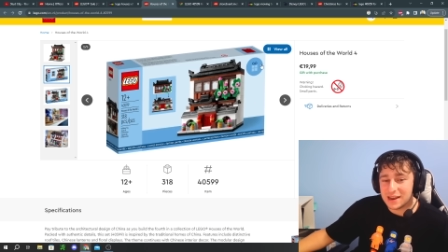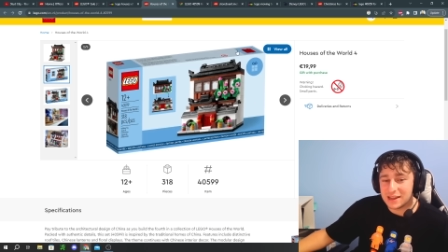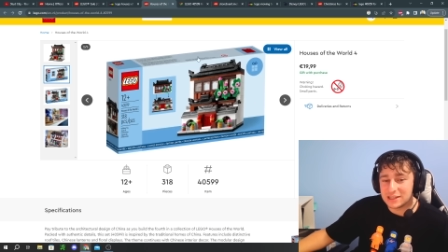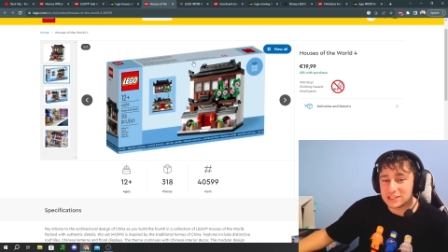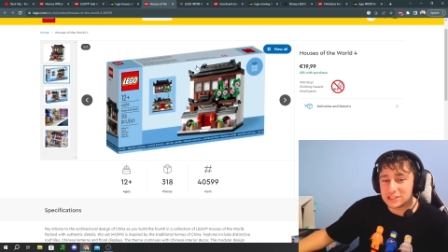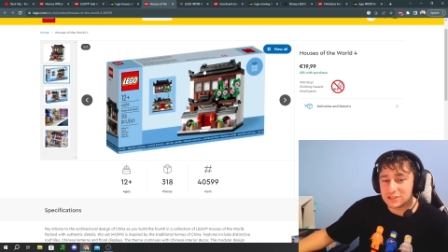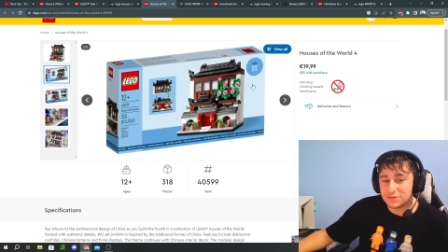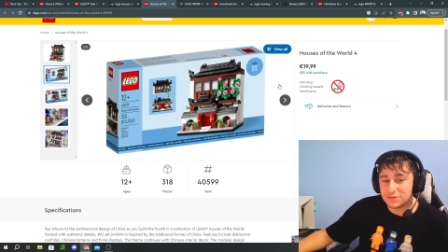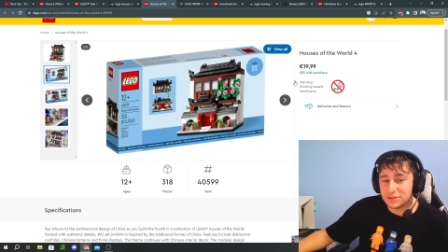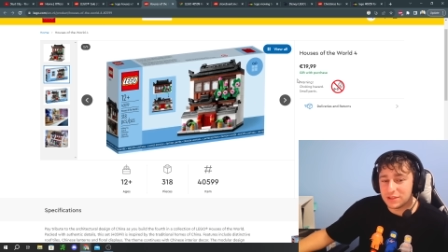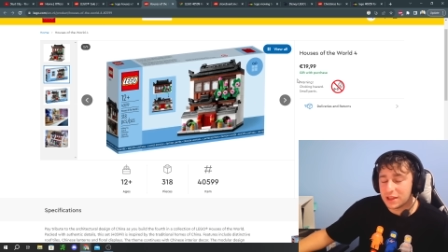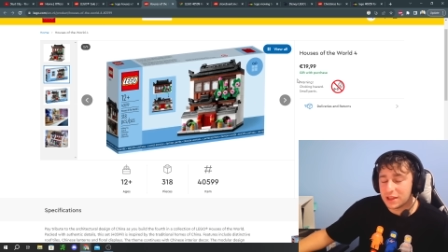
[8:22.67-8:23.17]
I
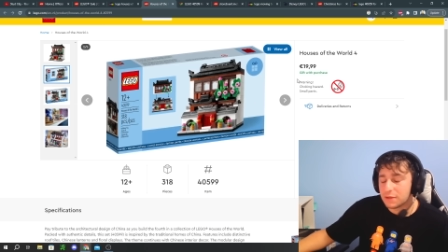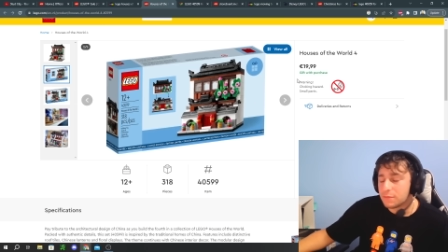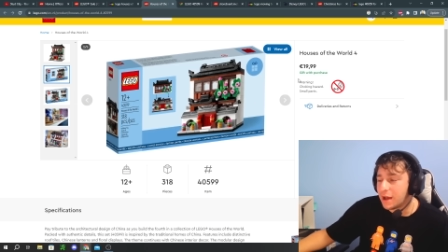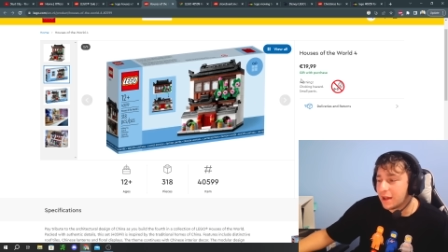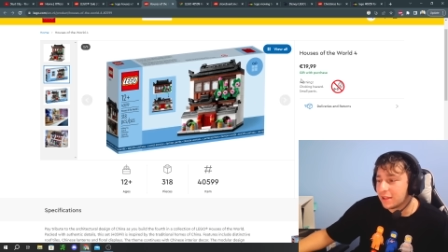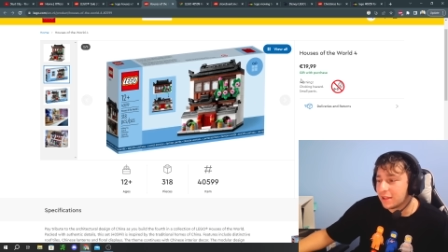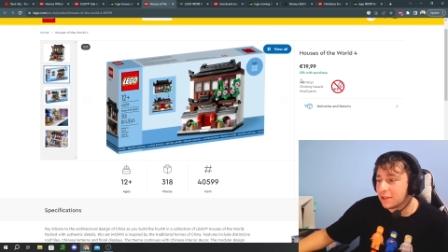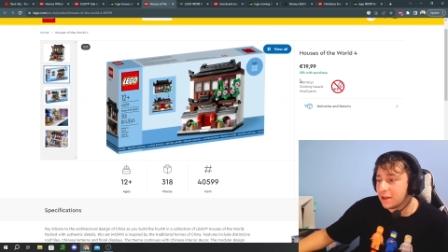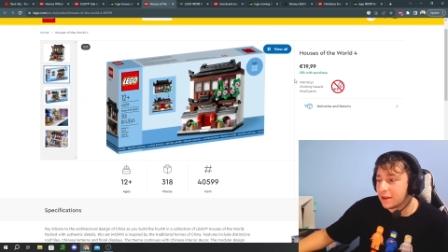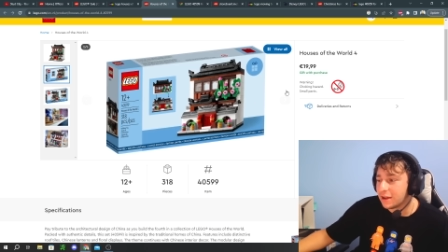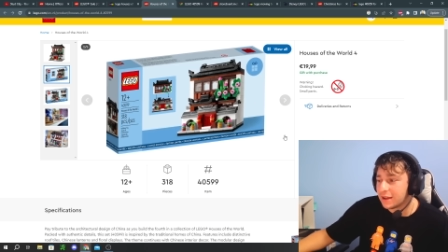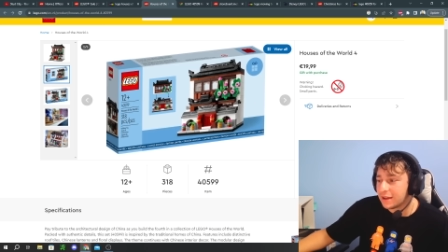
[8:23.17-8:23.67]
just feel like my
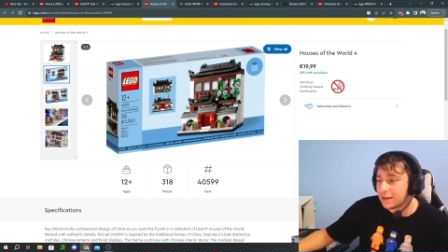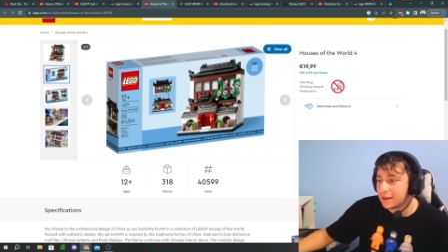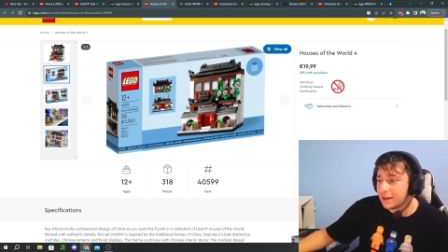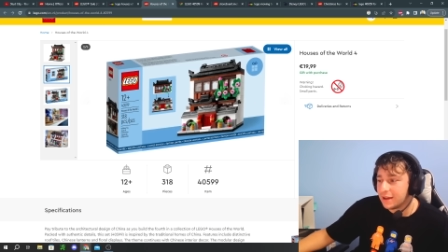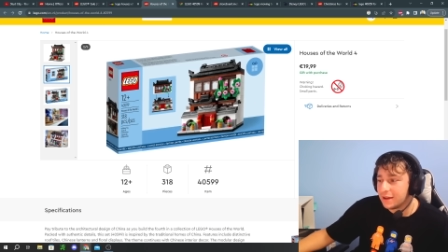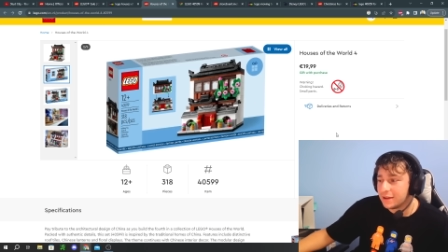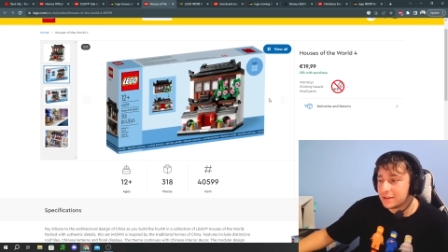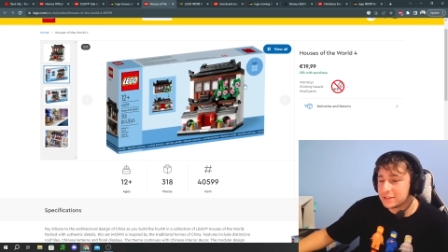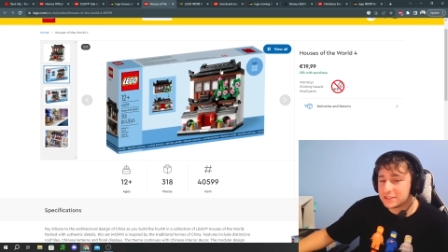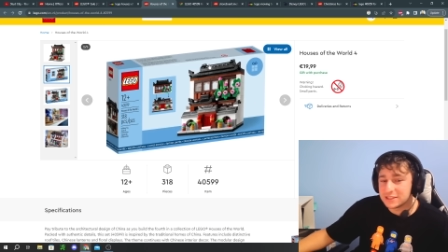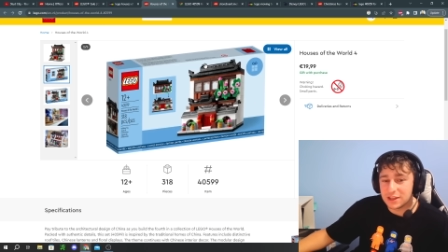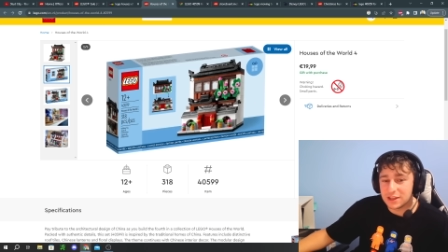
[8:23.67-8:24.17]
luck,
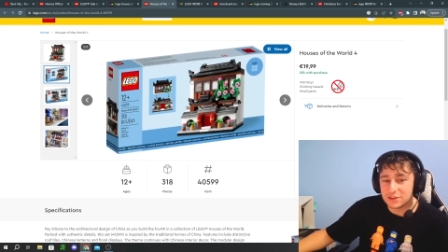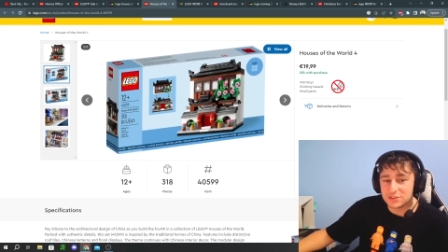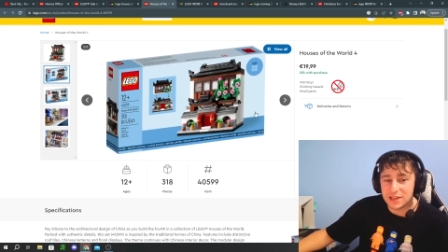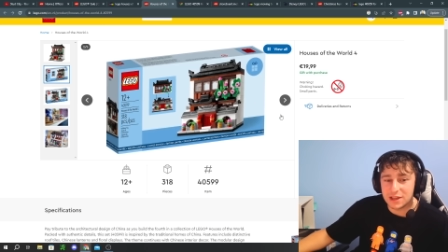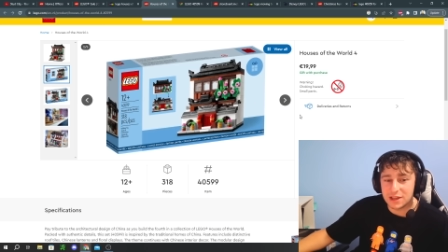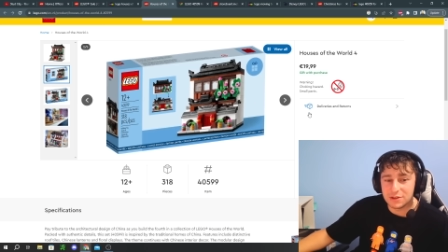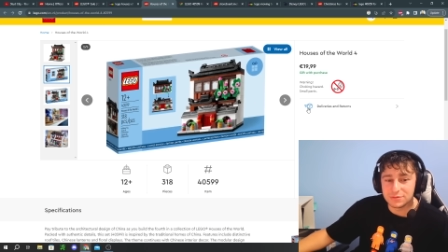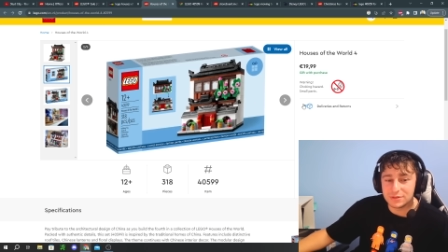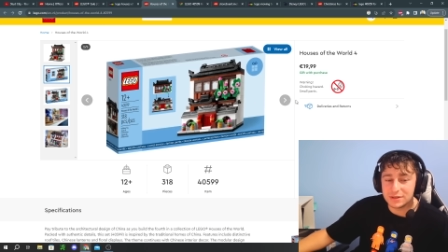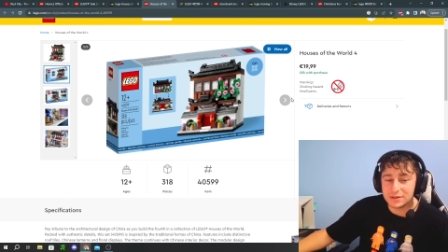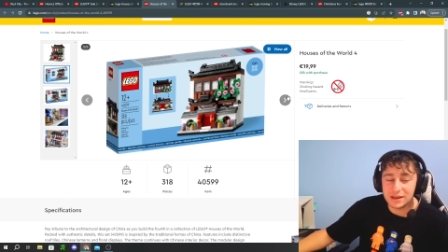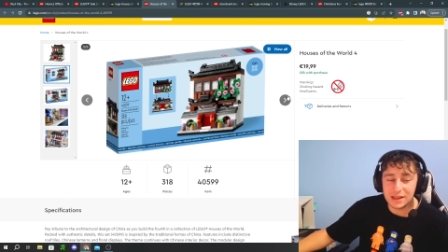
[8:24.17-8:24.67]
uh, it sells out